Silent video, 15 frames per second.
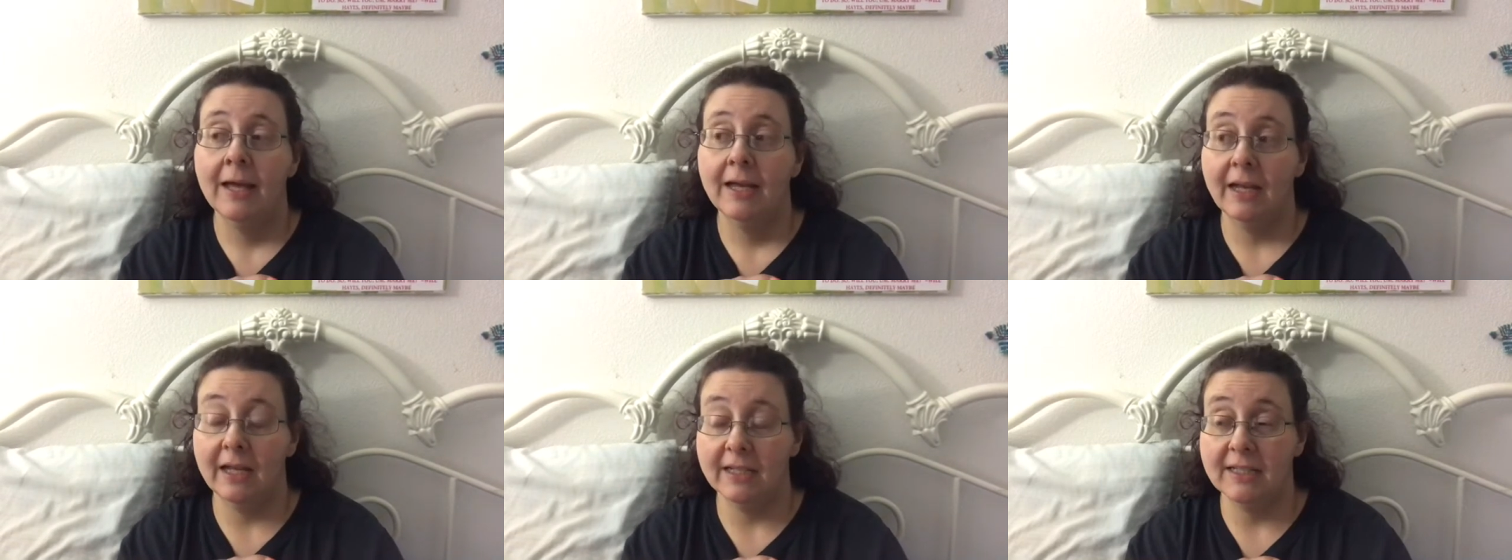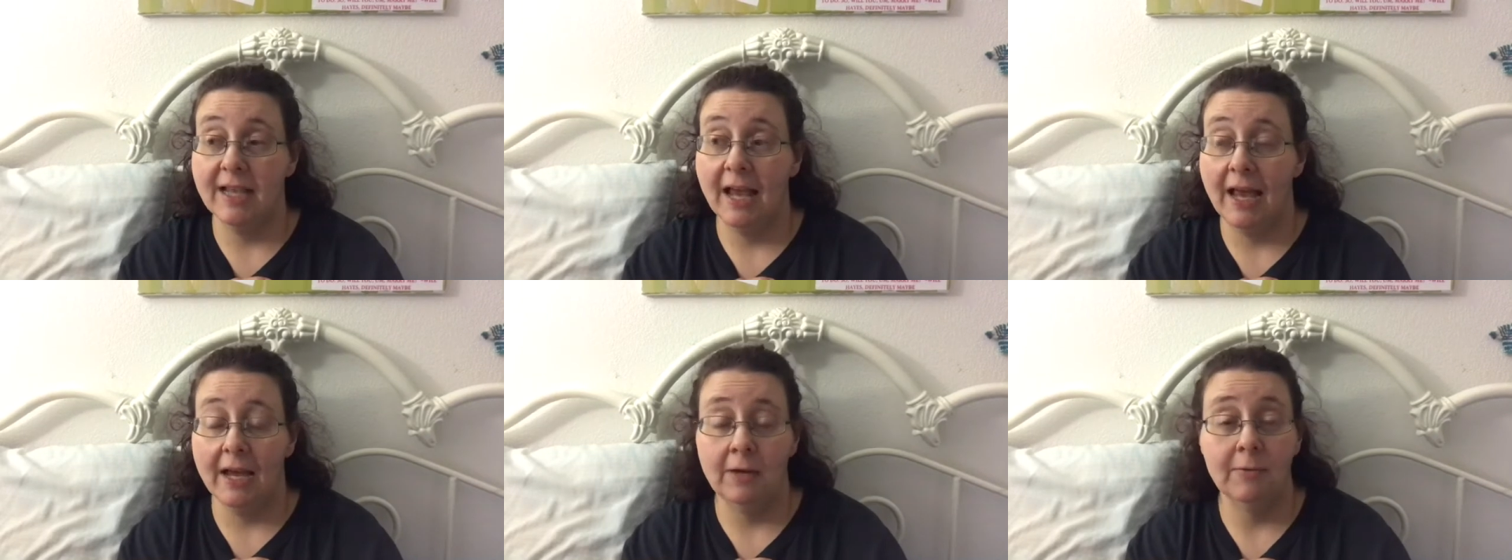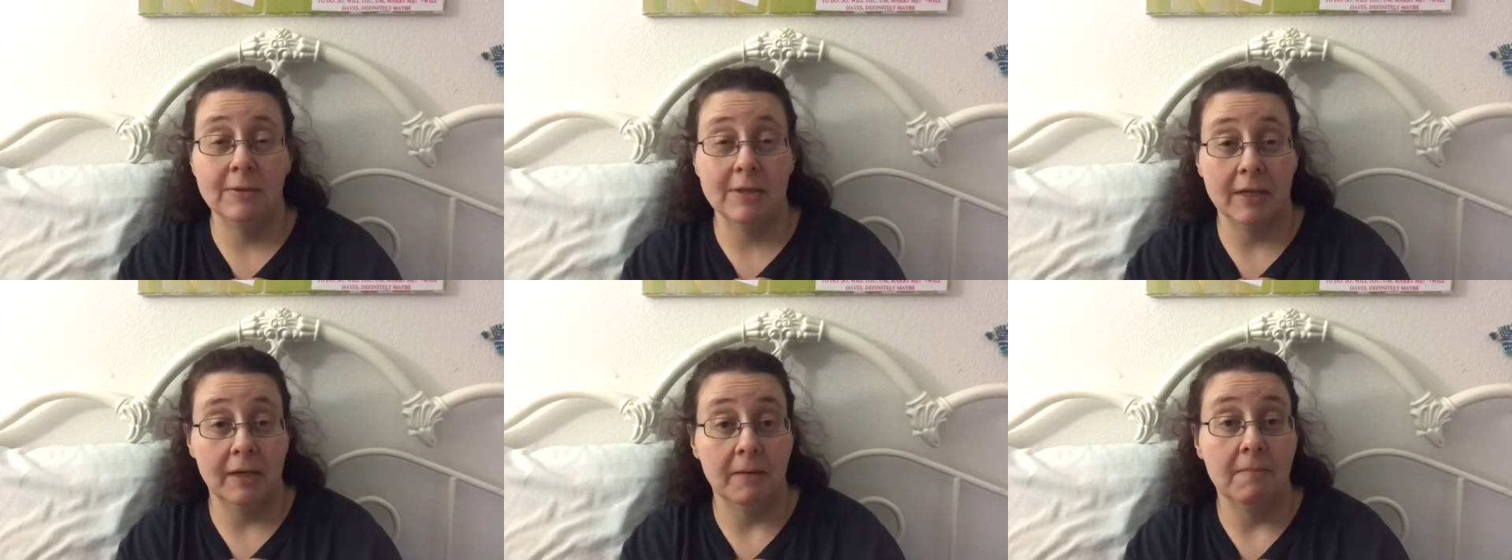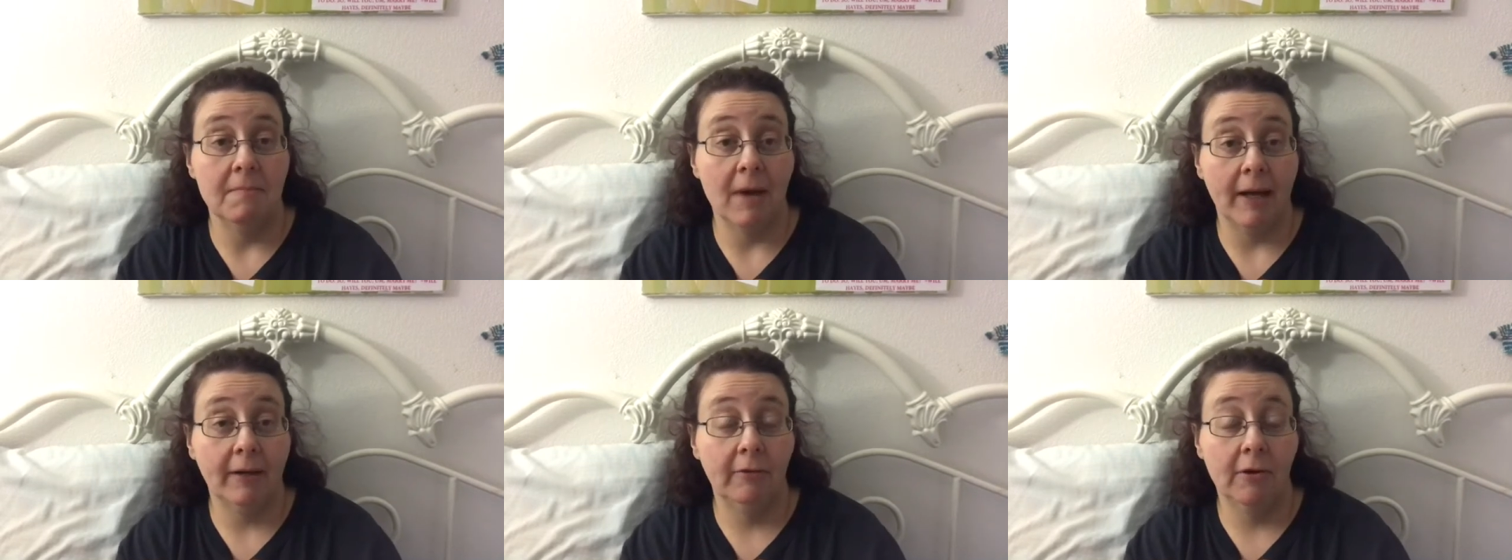Its head was like a
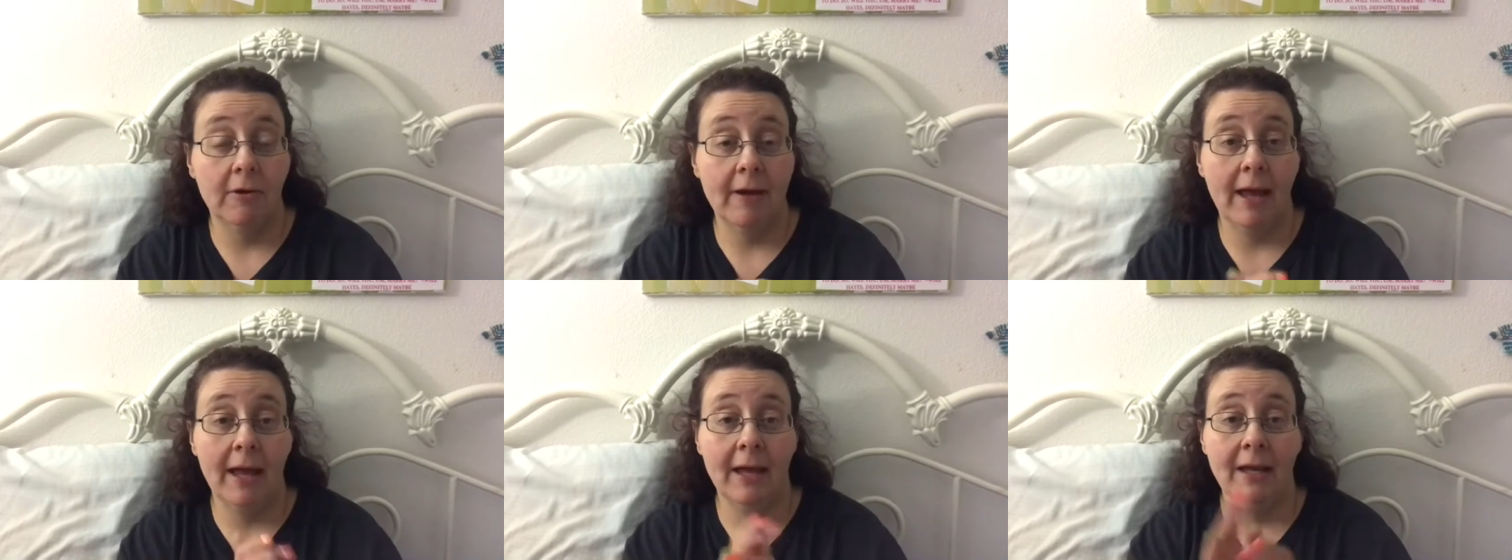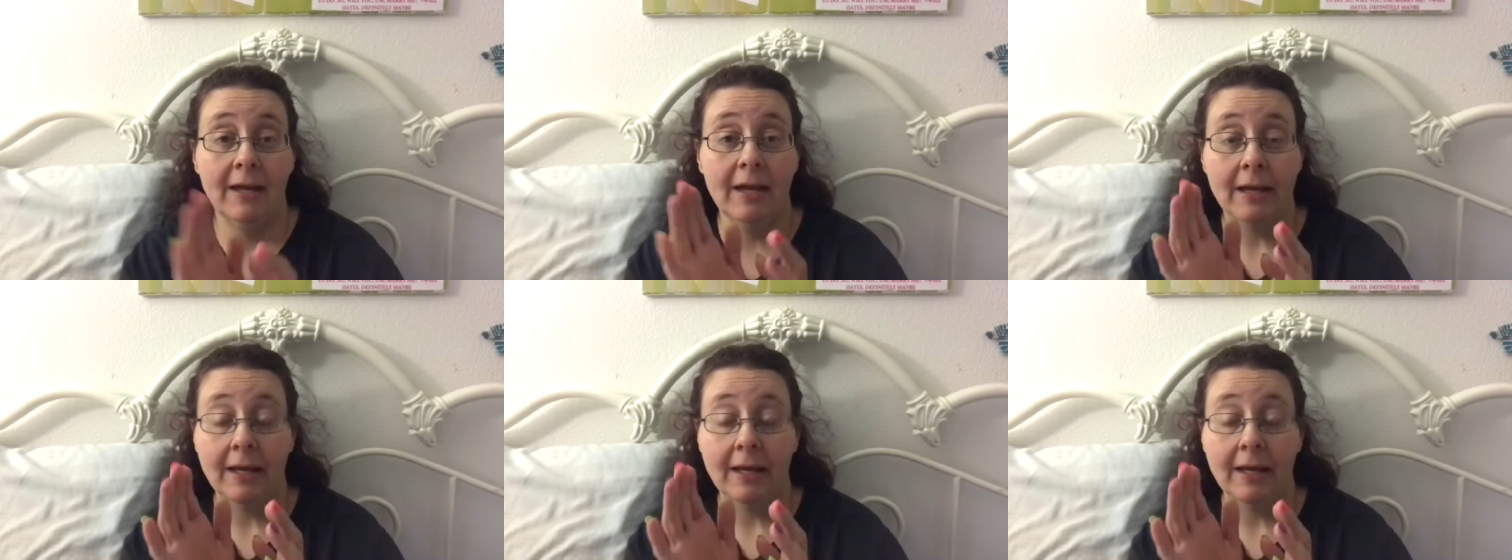micro head,